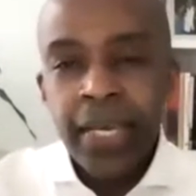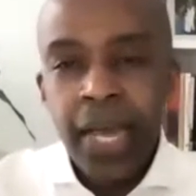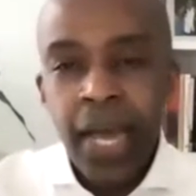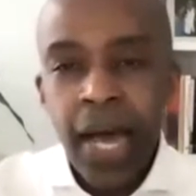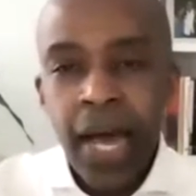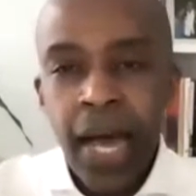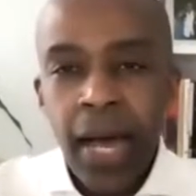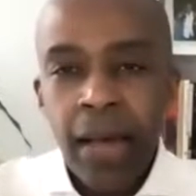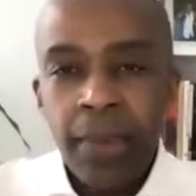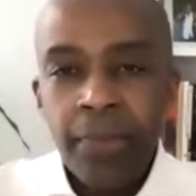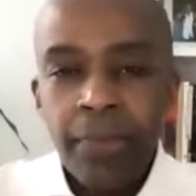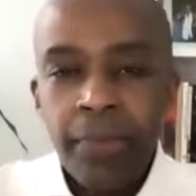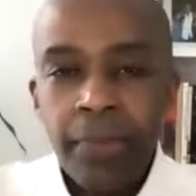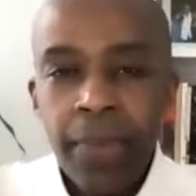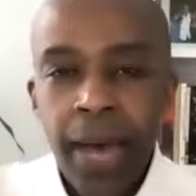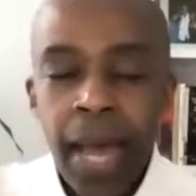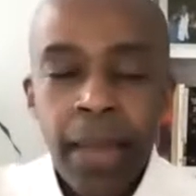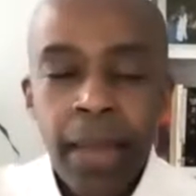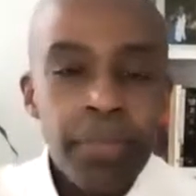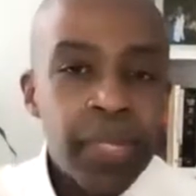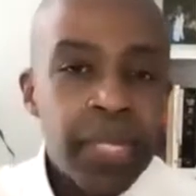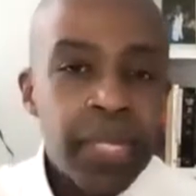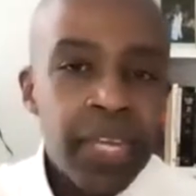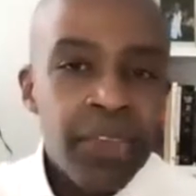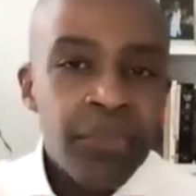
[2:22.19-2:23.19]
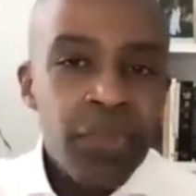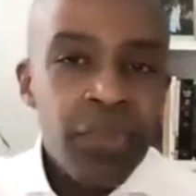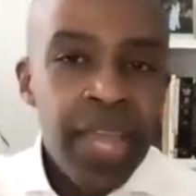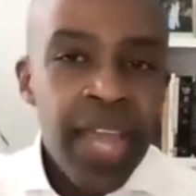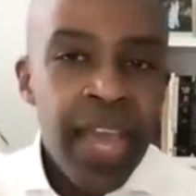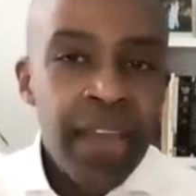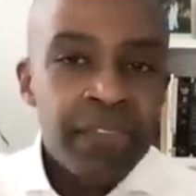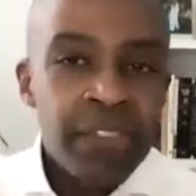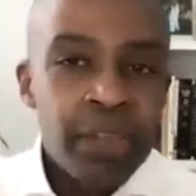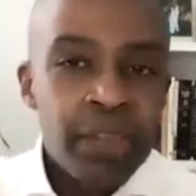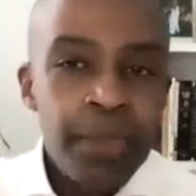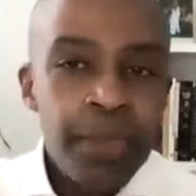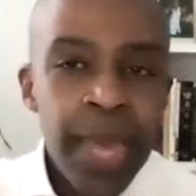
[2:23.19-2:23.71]
I believe we
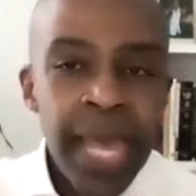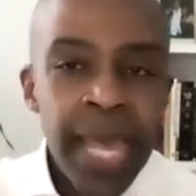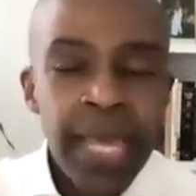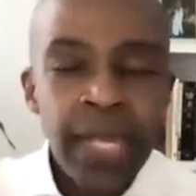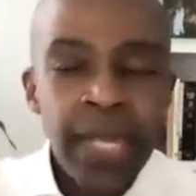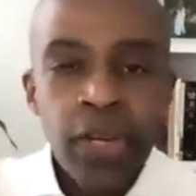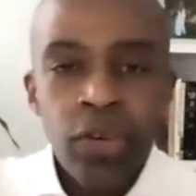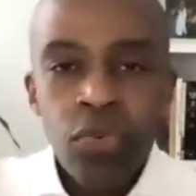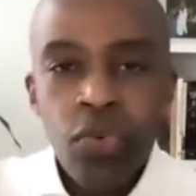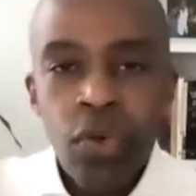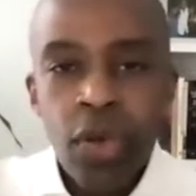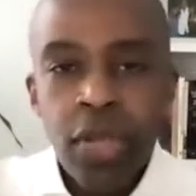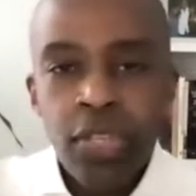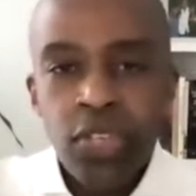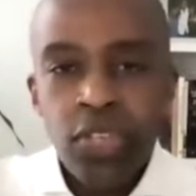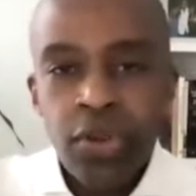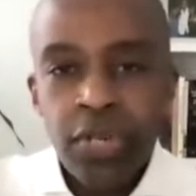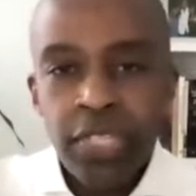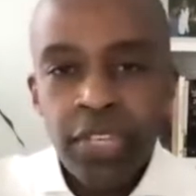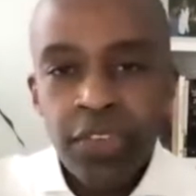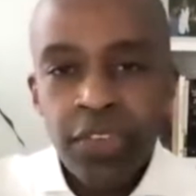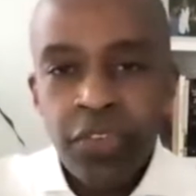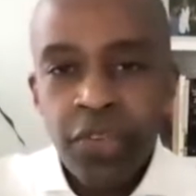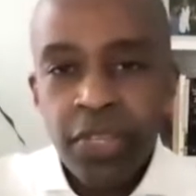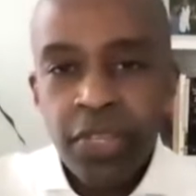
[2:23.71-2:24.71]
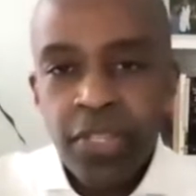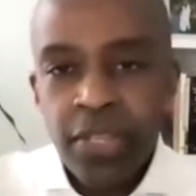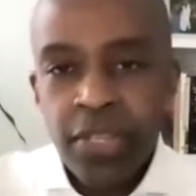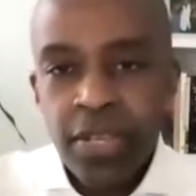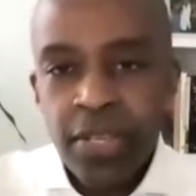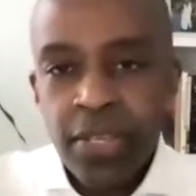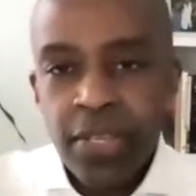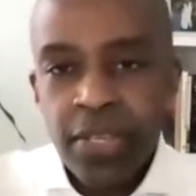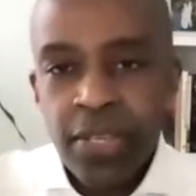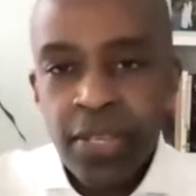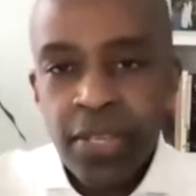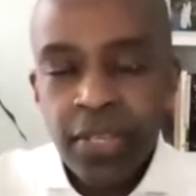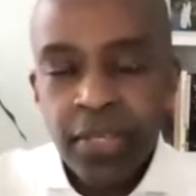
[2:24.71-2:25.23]
have to band across our
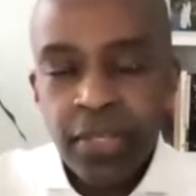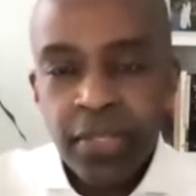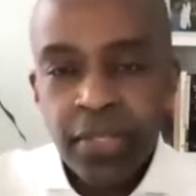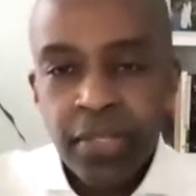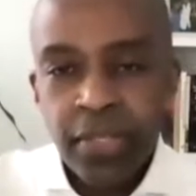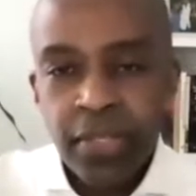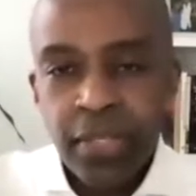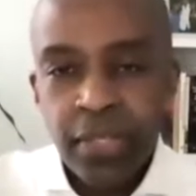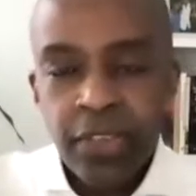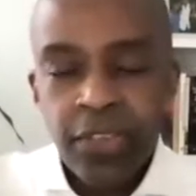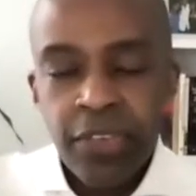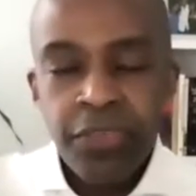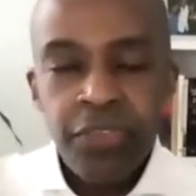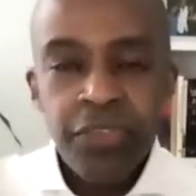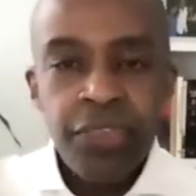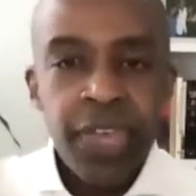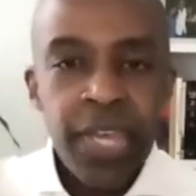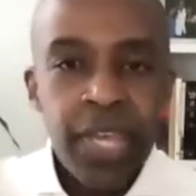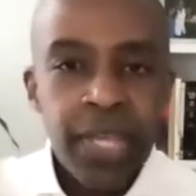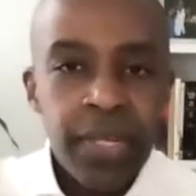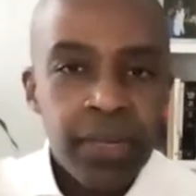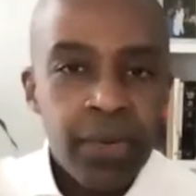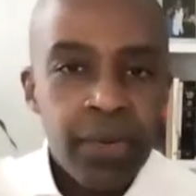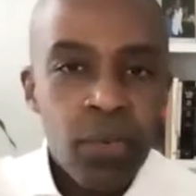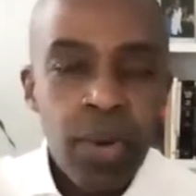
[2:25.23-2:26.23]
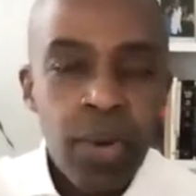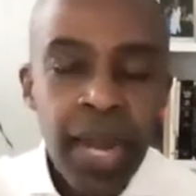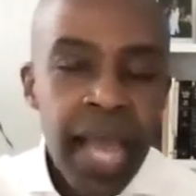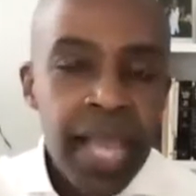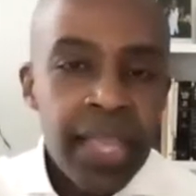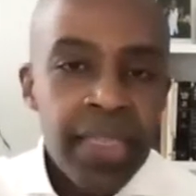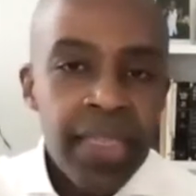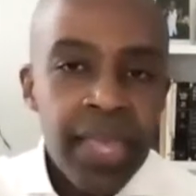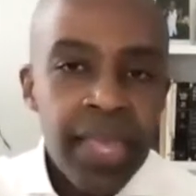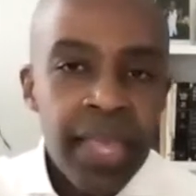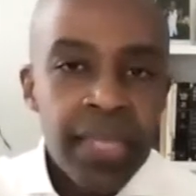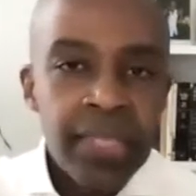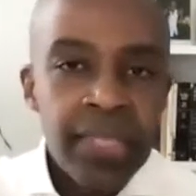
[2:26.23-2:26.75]
differences to defeat what I
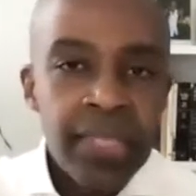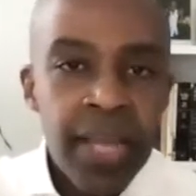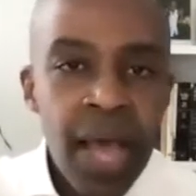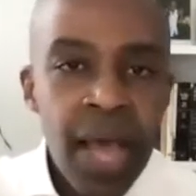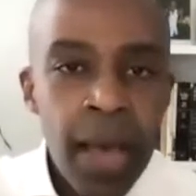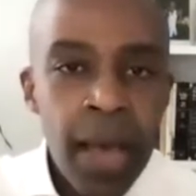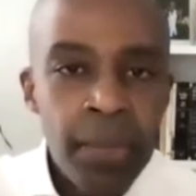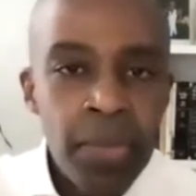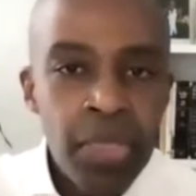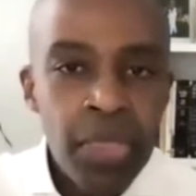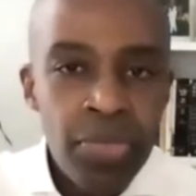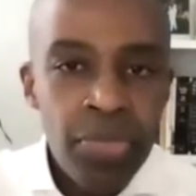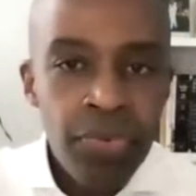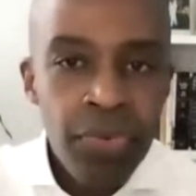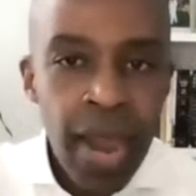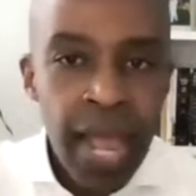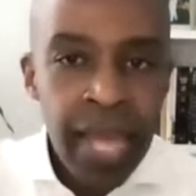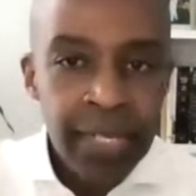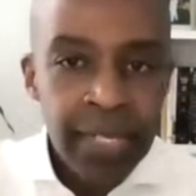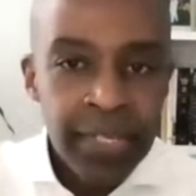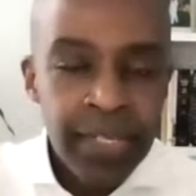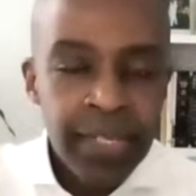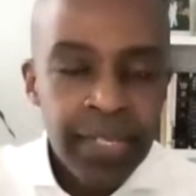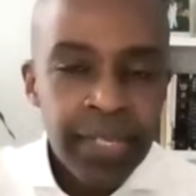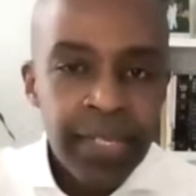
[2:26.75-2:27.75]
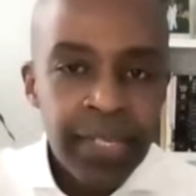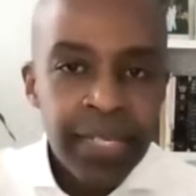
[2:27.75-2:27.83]
think is a common threat.